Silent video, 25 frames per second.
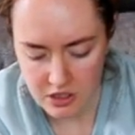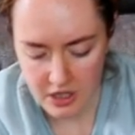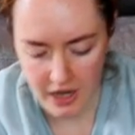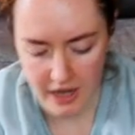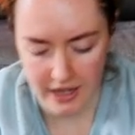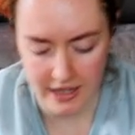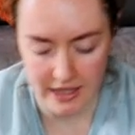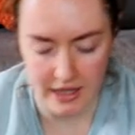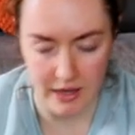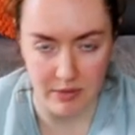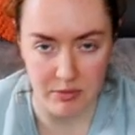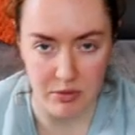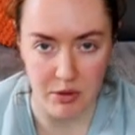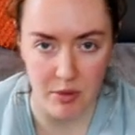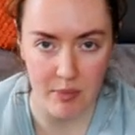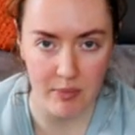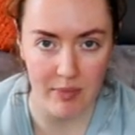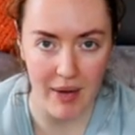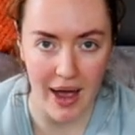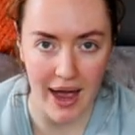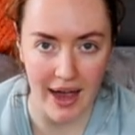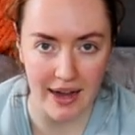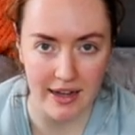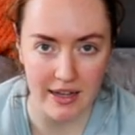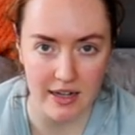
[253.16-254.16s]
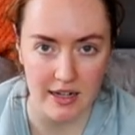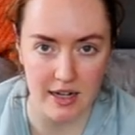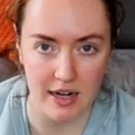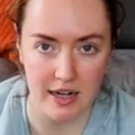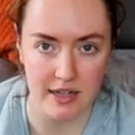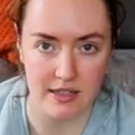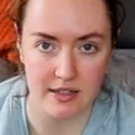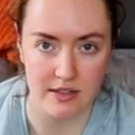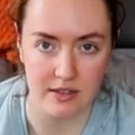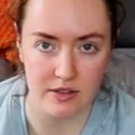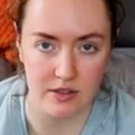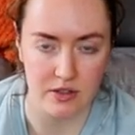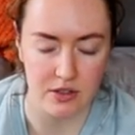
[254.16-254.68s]
trying to keep your back
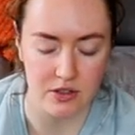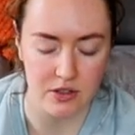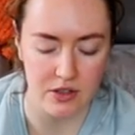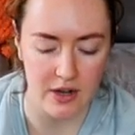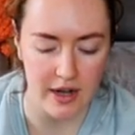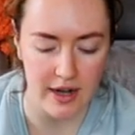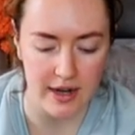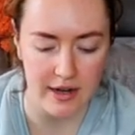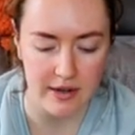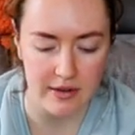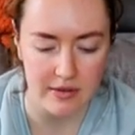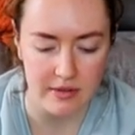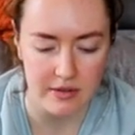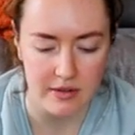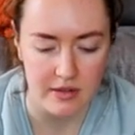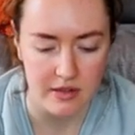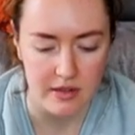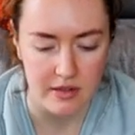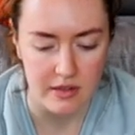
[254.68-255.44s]
nice and straight.